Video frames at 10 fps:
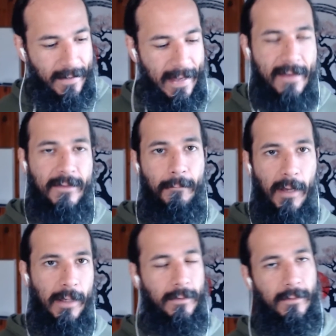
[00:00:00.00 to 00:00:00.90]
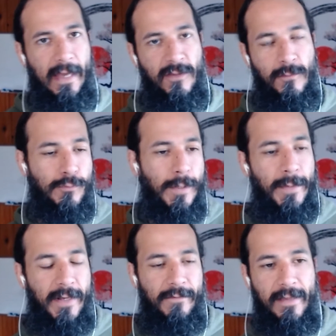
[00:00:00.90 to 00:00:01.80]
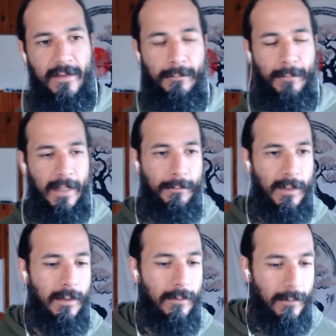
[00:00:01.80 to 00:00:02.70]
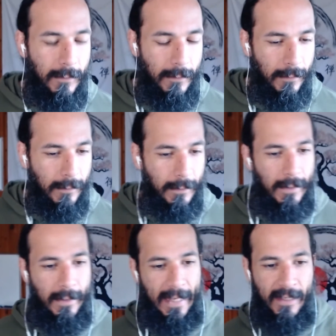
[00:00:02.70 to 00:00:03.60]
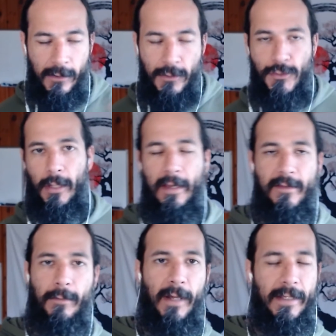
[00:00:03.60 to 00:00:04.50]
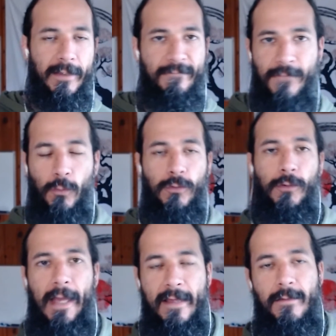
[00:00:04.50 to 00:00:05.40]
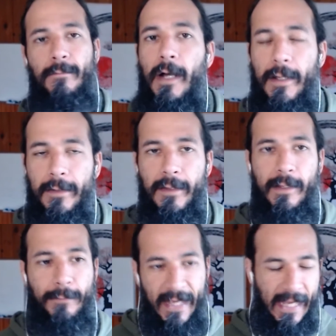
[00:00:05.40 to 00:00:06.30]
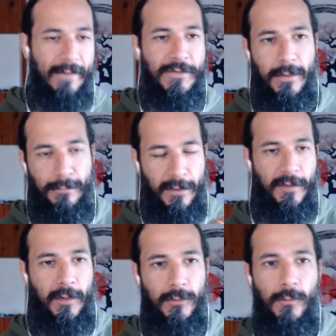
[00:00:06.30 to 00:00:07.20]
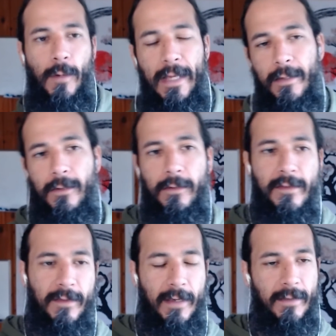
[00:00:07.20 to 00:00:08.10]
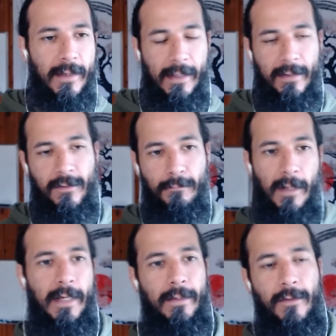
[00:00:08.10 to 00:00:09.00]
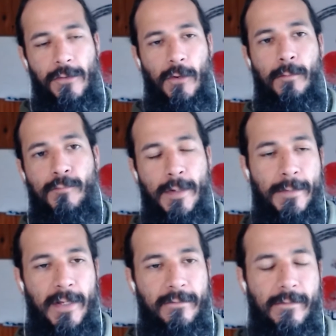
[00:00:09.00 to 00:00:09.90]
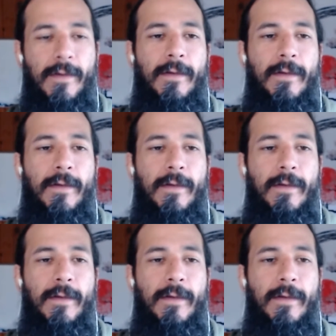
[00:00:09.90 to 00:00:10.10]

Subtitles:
has a mind, as primitive as it may be. Energy has a mind. The photon has a mind, and it behaves in a particular way. You can say that its mind is so primitive,